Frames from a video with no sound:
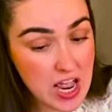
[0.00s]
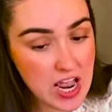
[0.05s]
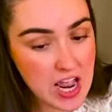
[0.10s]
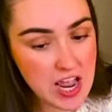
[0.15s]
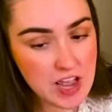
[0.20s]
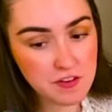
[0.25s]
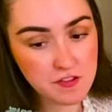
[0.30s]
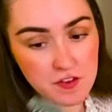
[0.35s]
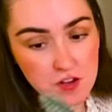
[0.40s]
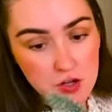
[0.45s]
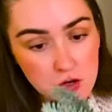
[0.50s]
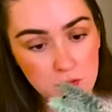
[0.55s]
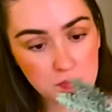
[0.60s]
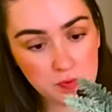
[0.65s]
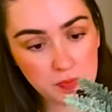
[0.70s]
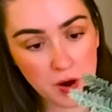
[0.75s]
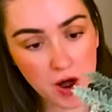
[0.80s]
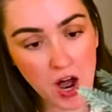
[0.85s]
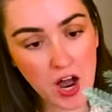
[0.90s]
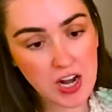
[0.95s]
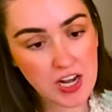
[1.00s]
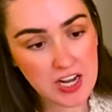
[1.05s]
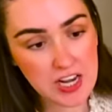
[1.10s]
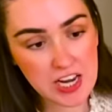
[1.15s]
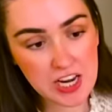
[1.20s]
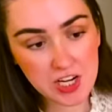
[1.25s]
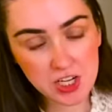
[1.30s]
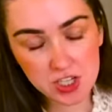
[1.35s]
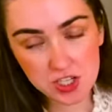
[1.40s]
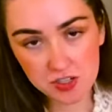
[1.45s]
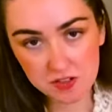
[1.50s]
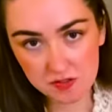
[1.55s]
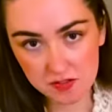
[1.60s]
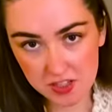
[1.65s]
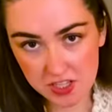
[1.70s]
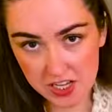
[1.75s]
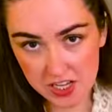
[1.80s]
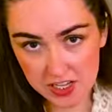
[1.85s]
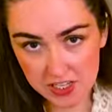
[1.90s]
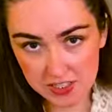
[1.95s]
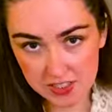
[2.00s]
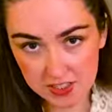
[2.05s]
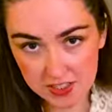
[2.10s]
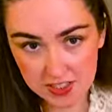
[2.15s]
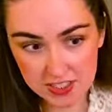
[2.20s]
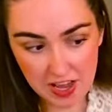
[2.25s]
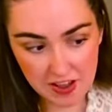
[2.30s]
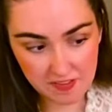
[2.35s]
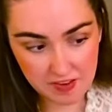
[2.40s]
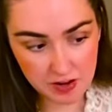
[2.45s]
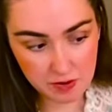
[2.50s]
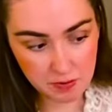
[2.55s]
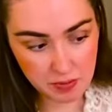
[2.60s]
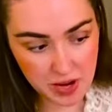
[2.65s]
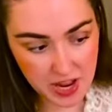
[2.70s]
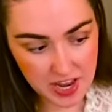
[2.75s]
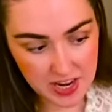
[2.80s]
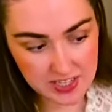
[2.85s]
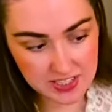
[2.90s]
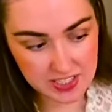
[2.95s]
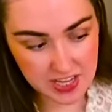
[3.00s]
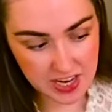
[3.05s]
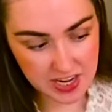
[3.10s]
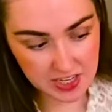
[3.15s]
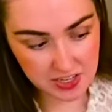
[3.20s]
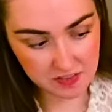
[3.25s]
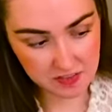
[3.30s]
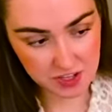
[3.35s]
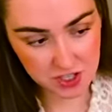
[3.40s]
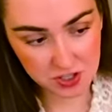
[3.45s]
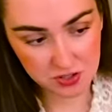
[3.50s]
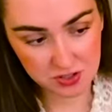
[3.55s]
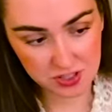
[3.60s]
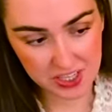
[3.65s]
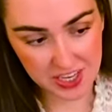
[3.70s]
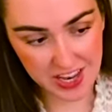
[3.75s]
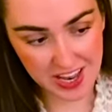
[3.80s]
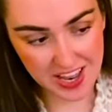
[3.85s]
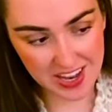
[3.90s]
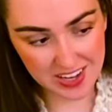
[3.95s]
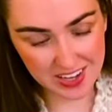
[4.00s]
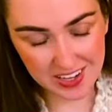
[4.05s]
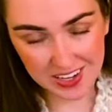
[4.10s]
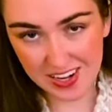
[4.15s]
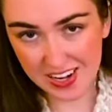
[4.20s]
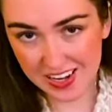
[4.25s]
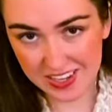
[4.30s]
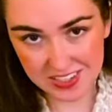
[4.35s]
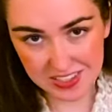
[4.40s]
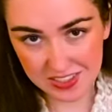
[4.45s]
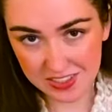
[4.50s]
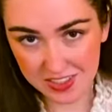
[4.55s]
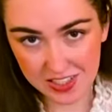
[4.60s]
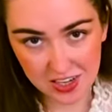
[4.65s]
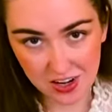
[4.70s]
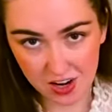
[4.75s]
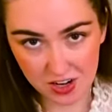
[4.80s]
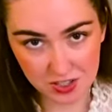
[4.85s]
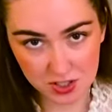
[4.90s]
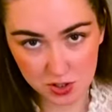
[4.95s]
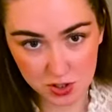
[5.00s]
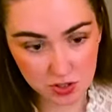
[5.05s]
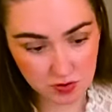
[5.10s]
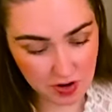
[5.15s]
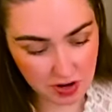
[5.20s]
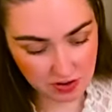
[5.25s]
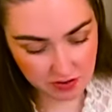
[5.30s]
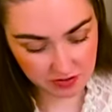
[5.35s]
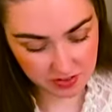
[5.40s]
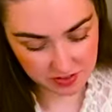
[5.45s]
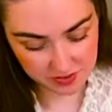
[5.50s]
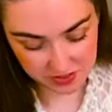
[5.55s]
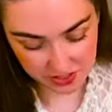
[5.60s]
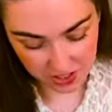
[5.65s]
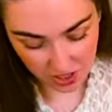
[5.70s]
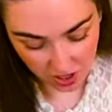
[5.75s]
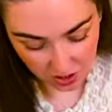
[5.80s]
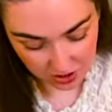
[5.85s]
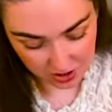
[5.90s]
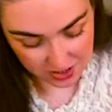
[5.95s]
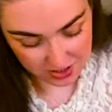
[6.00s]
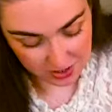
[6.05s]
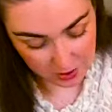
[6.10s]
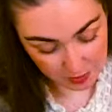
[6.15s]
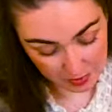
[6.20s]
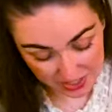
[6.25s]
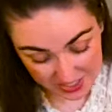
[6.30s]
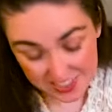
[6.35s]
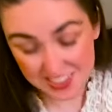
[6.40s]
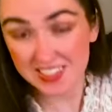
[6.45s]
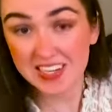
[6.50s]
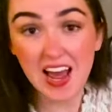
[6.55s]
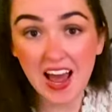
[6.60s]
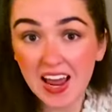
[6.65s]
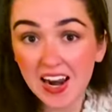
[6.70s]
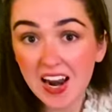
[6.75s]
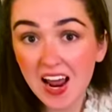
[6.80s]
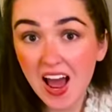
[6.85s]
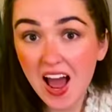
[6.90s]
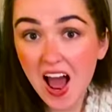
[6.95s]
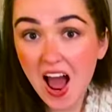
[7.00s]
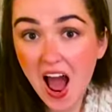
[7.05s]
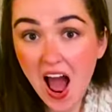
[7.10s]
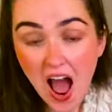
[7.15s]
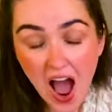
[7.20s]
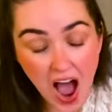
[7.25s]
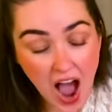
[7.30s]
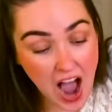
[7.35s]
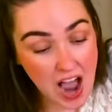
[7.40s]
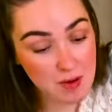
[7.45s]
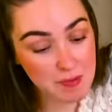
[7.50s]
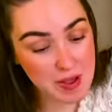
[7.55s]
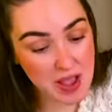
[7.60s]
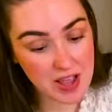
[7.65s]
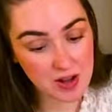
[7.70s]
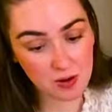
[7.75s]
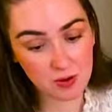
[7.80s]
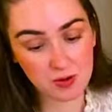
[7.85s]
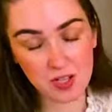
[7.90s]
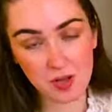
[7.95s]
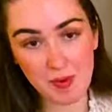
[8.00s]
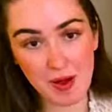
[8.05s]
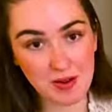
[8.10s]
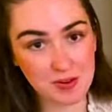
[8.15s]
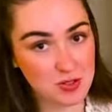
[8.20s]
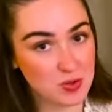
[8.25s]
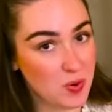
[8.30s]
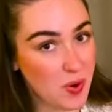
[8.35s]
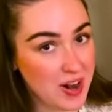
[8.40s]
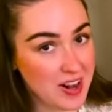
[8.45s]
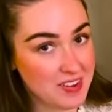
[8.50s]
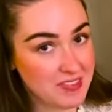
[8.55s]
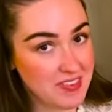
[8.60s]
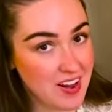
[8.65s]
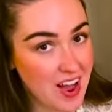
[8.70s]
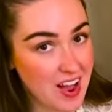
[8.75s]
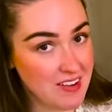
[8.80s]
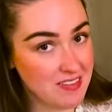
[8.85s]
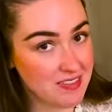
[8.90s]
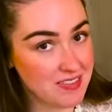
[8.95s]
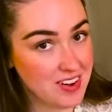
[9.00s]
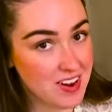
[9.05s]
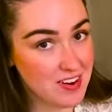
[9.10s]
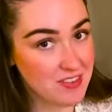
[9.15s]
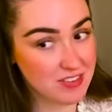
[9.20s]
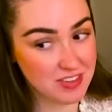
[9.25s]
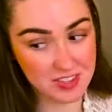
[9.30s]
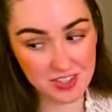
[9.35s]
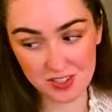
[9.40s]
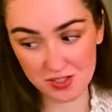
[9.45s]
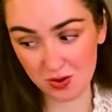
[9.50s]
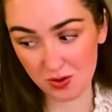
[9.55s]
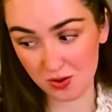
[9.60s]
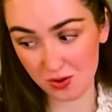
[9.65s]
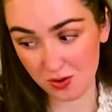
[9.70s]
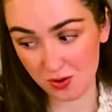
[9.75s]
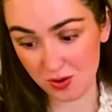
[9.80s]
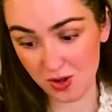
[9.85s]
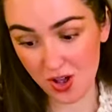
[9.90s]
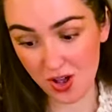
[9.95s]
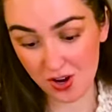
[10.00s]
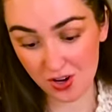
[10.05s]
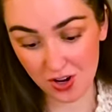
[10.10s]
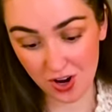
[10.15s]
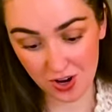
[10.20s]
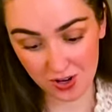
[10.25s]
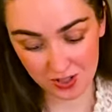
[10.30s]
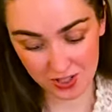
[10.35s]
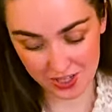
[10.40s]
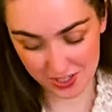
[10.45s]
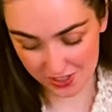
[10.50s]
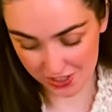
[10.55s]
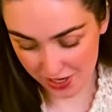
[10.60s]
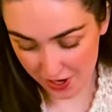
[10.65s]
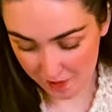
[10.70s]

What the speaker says: If you bought each of these 7 picks individually, it could easily cost you around $50, but instead, I paid only about $25 for this whole garland.